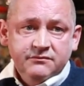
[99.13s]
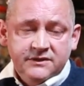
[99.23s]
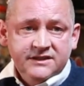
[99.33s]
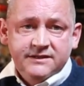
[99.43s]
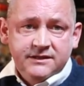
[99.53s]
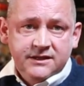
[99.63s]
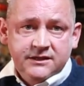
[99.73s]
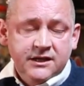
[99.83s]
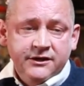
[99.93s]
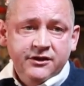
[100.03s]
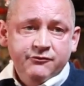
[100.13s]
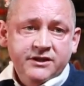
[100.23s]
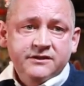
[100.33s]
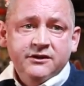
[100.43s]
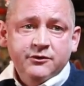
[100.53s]
That's clearly
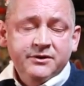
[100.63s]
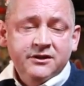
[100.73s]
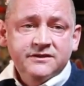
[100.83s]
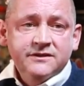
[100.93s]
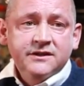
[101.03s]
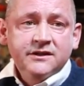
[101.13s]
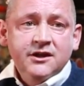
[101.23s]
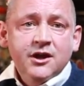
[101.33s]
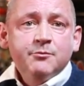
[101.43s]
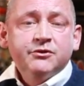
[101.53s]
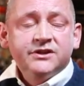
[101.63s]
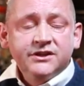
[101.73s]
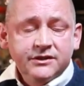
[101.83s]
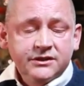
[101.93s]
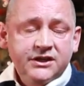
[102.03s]
written in our policy. But
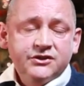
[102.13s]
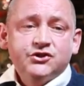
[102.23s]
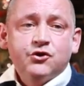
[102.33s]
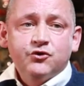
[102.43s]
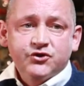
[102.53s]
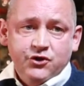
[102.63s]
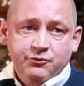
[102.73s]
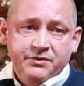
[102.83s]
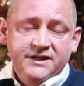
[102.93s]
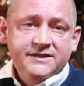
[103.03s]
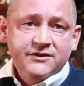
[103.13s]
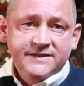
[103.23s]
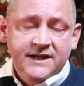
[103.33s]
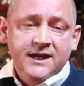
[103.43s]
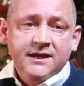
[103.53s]
the insurance companies are
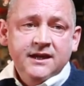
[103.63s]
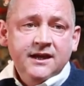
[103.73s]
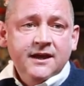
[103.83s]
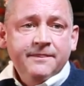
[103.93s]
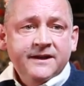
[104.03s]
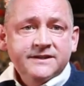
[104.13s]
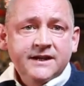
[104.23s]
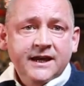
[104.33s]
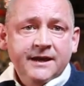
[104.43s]
saying that